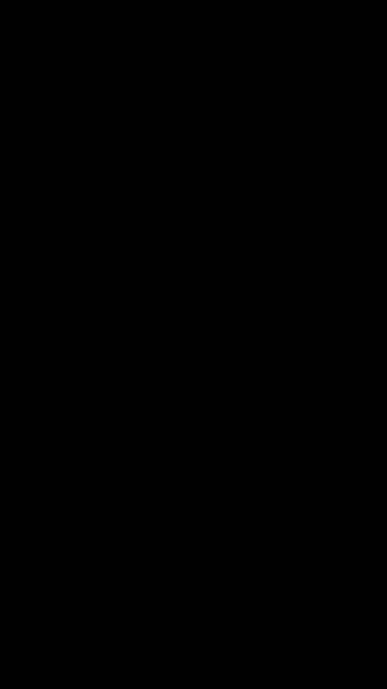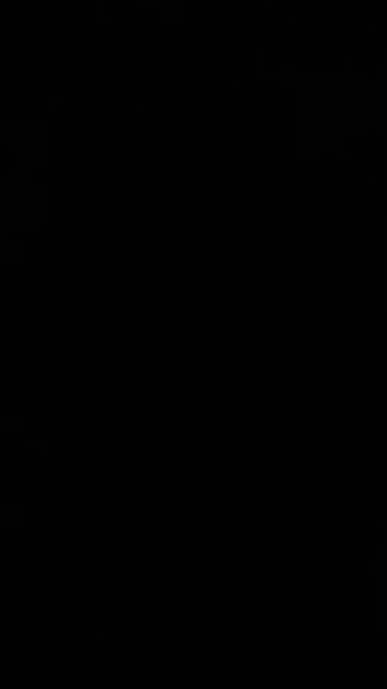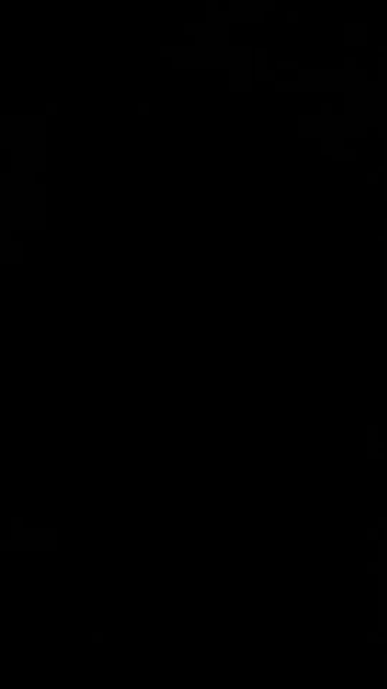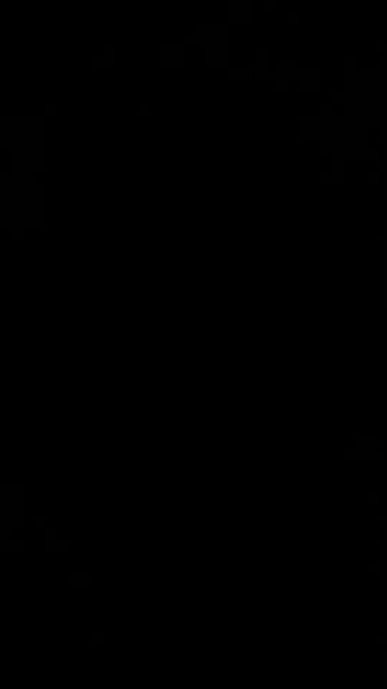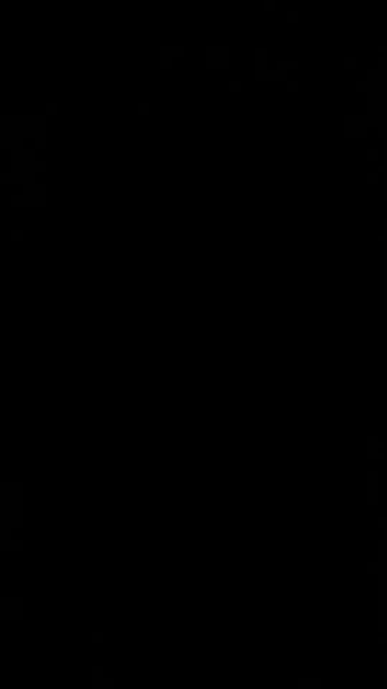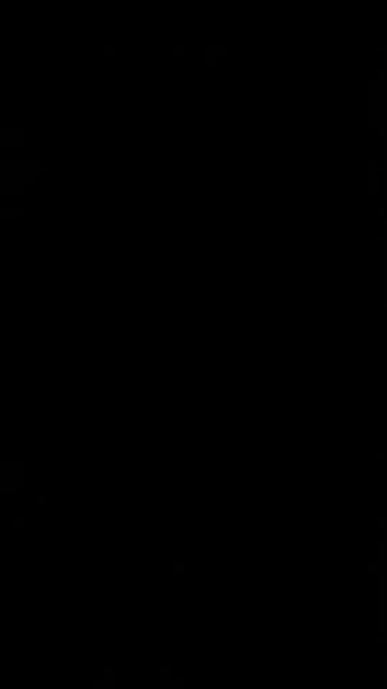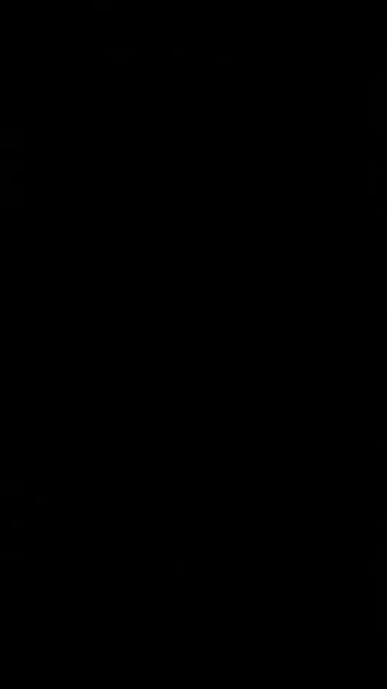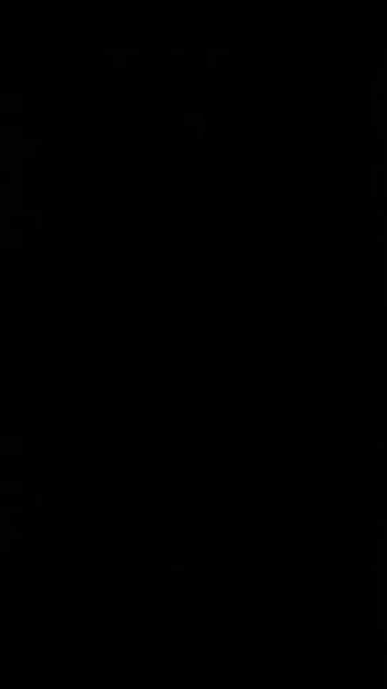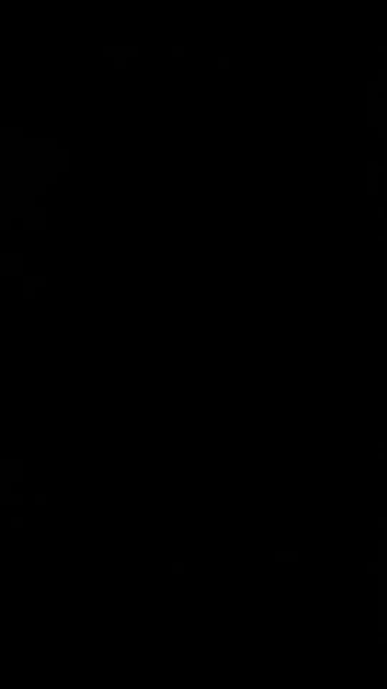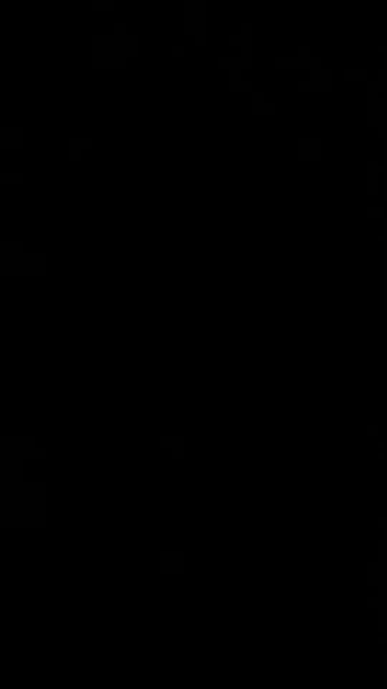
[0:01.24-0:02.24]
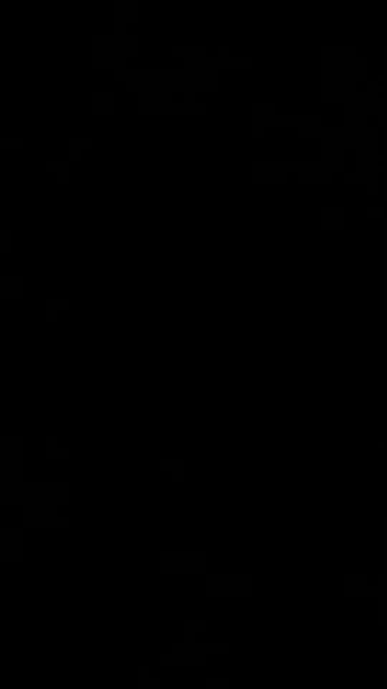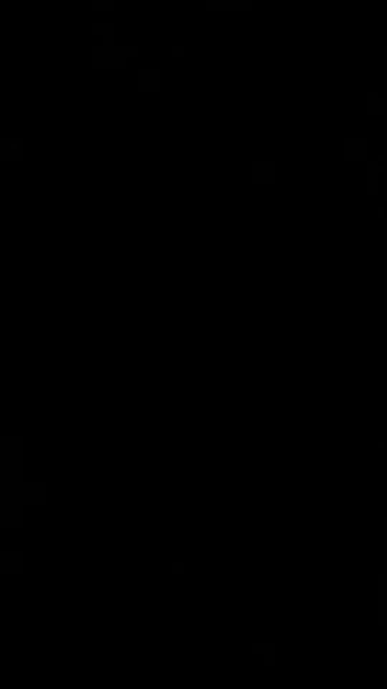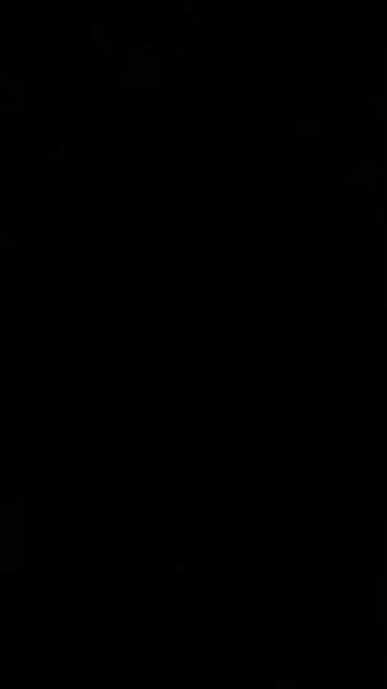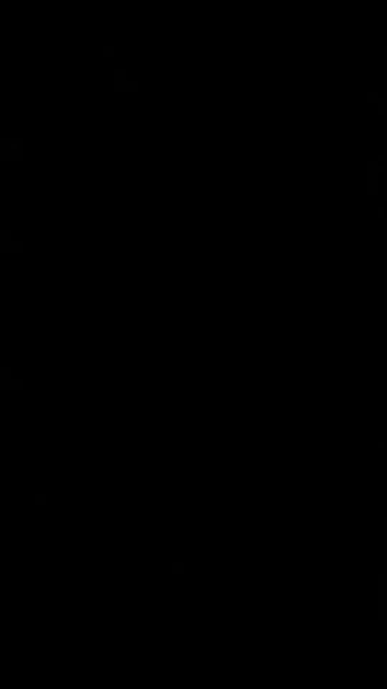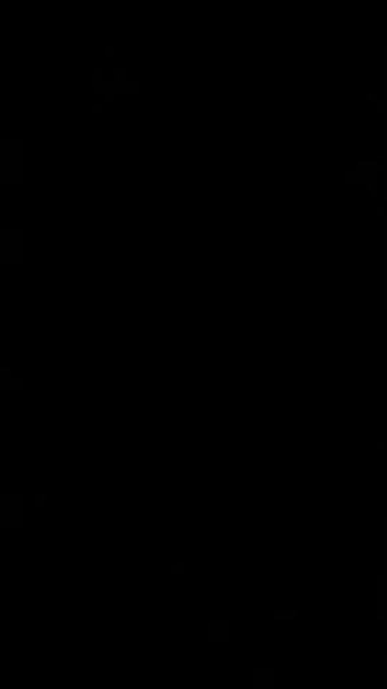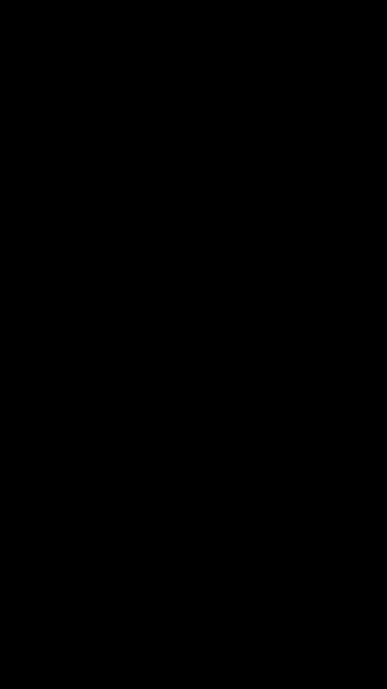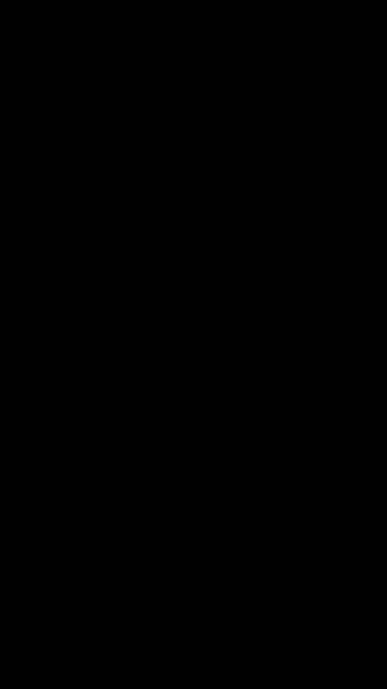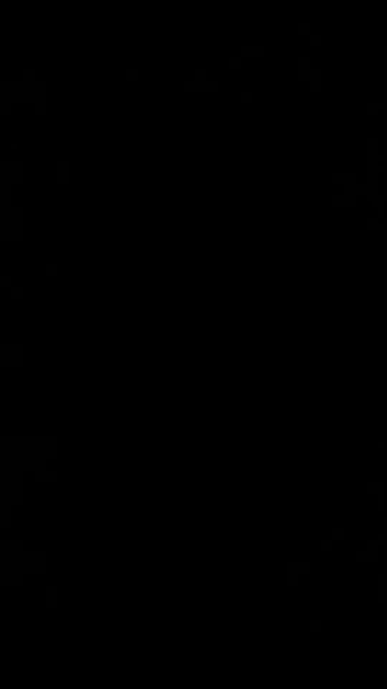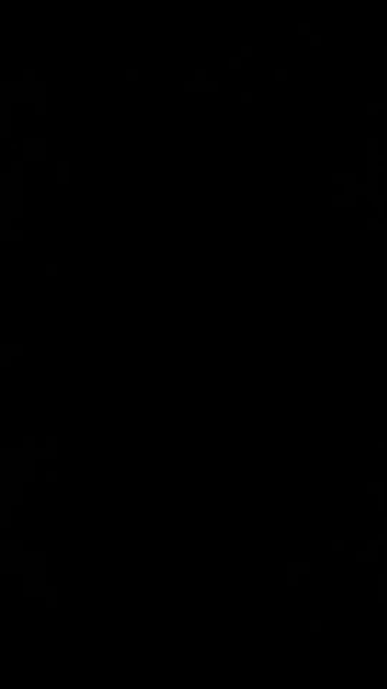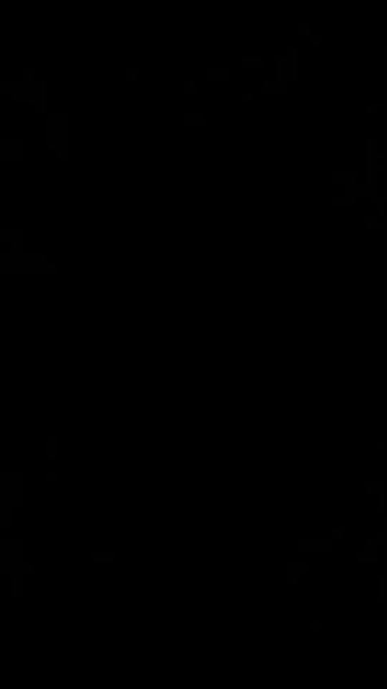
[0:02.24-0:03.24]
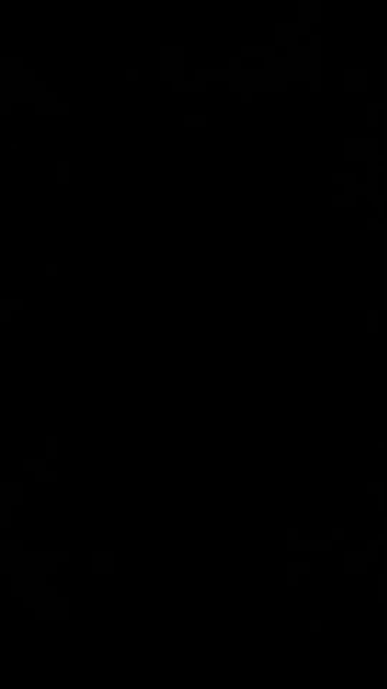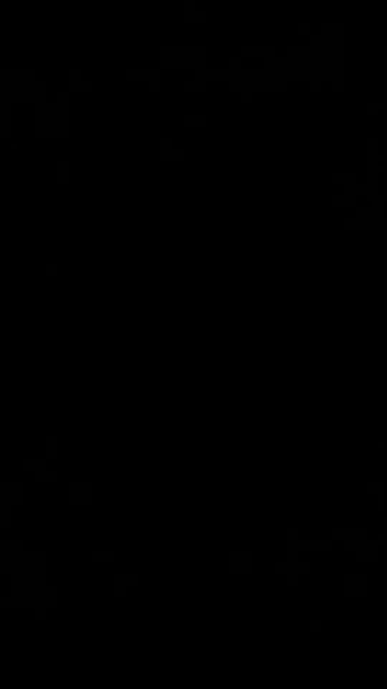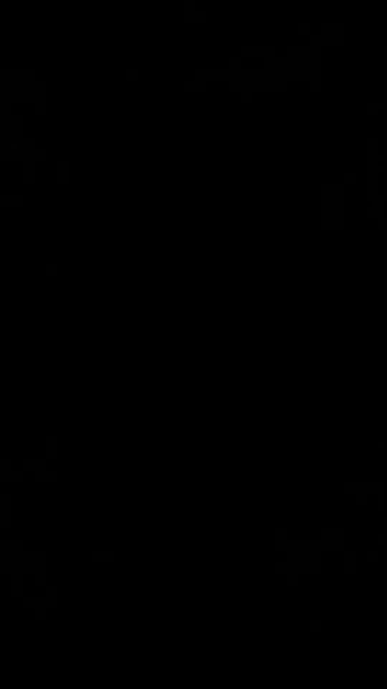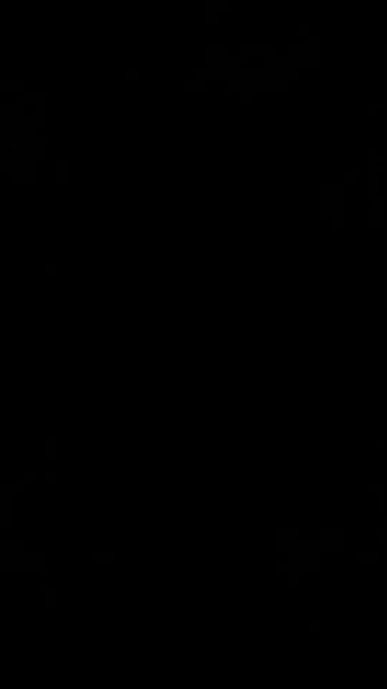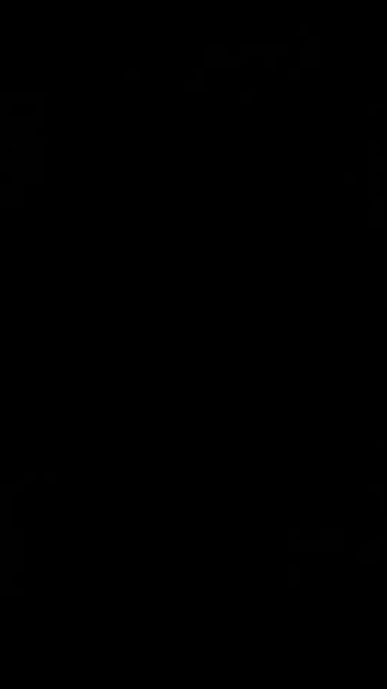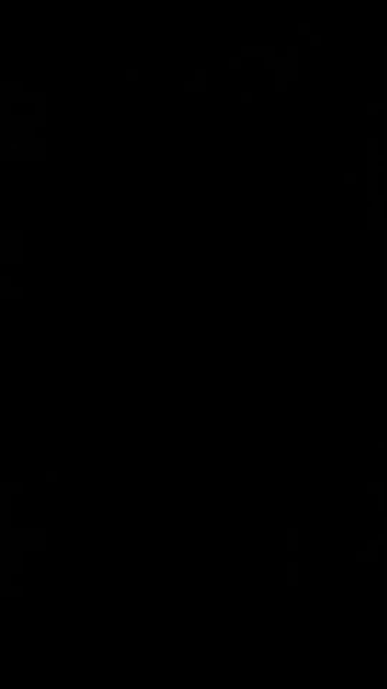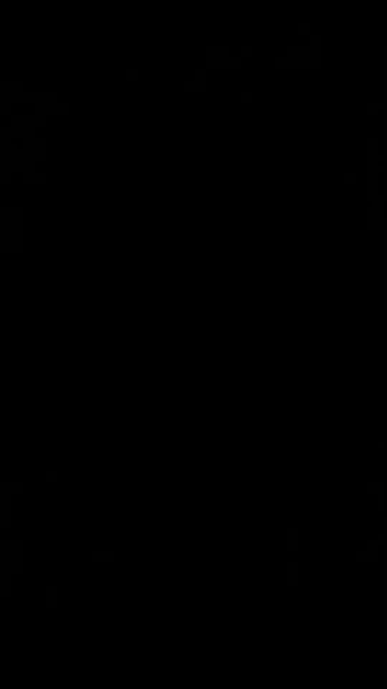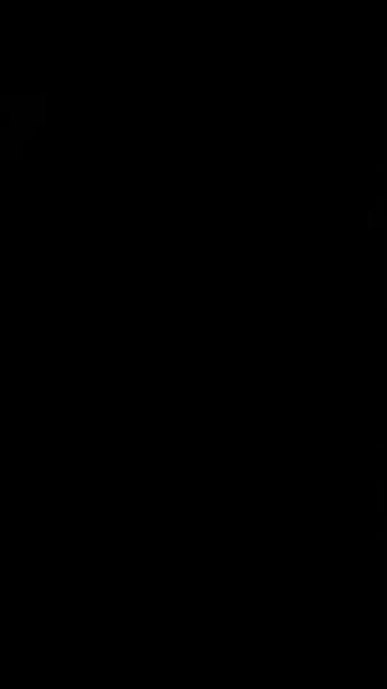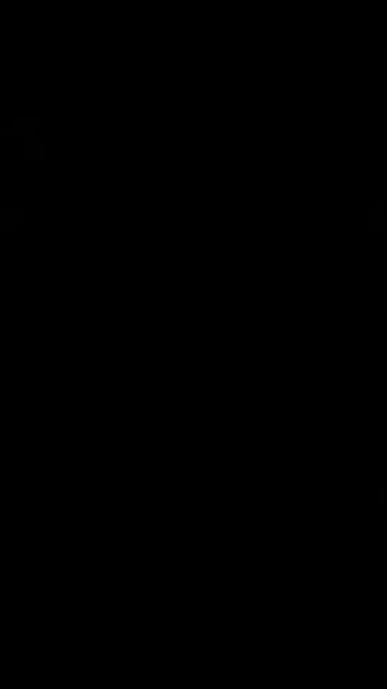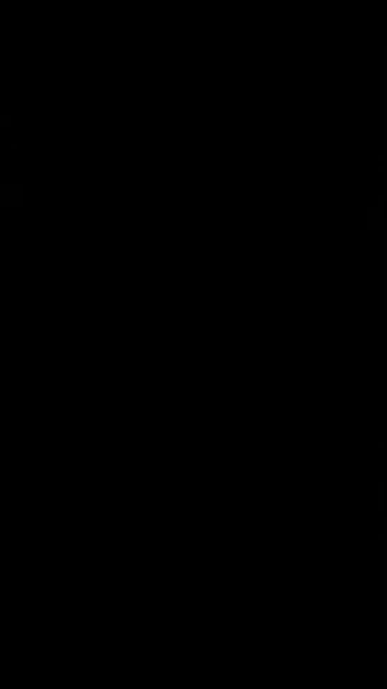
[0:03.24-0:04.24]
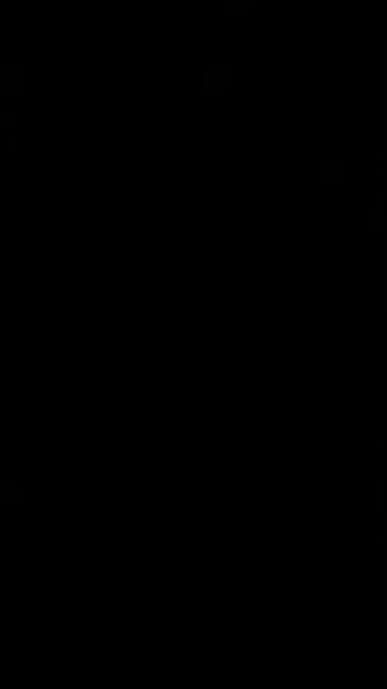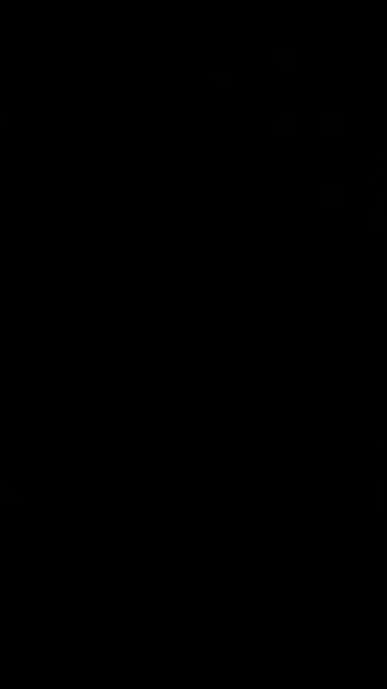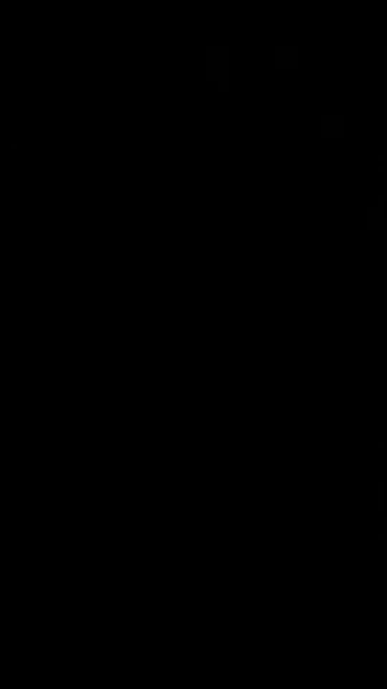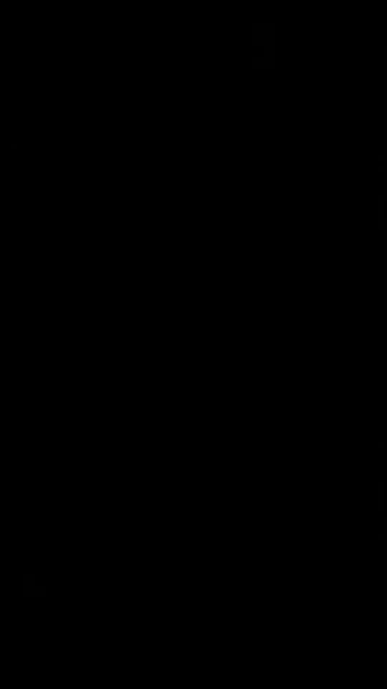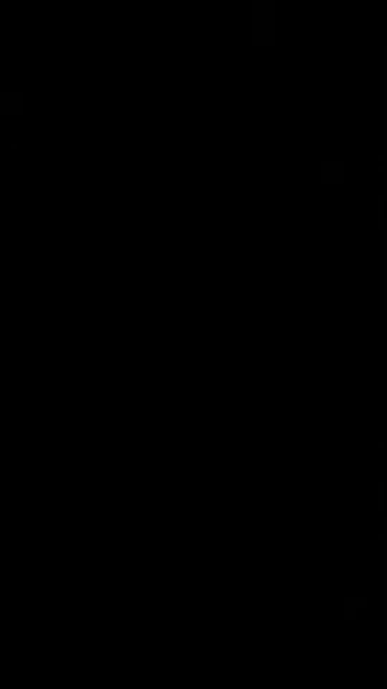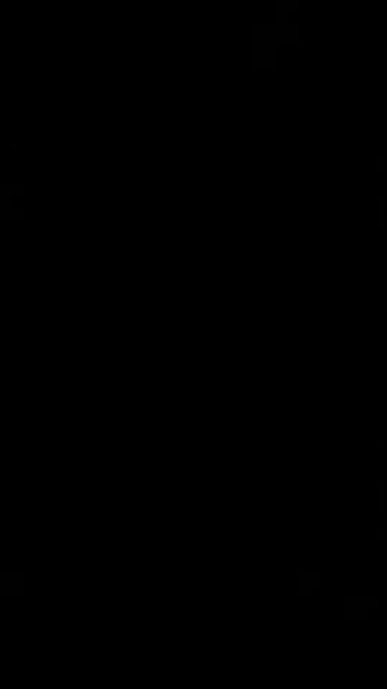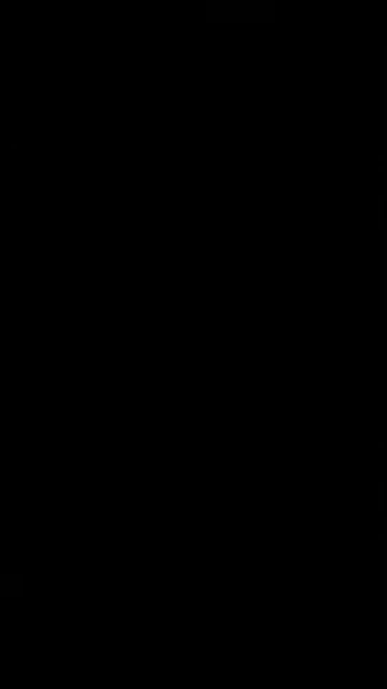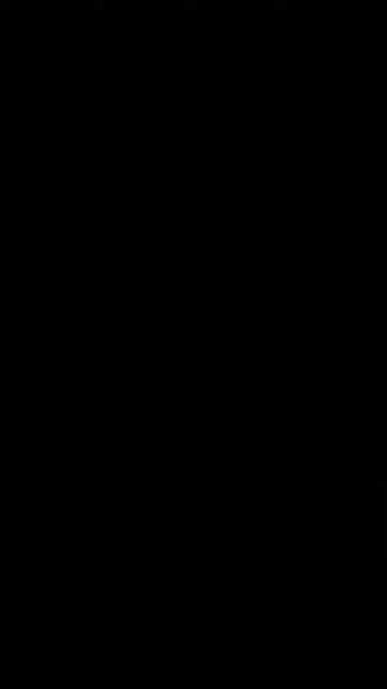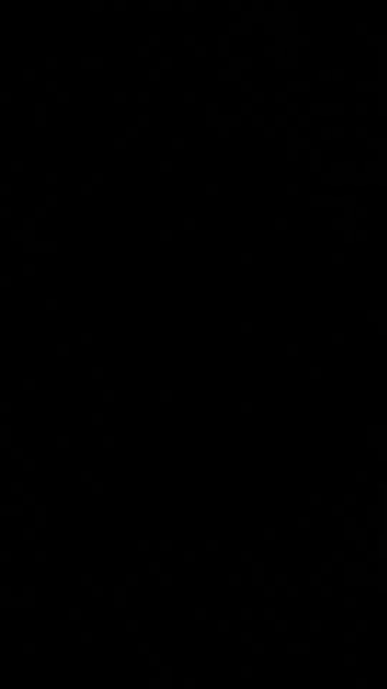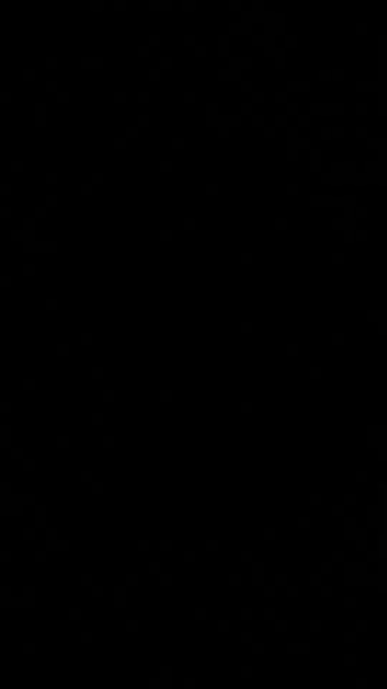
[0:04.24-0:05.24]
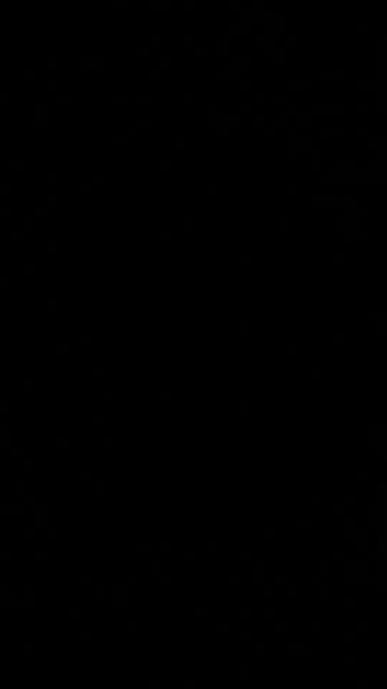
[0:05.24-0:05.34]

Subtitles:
[unreadable: no face in view]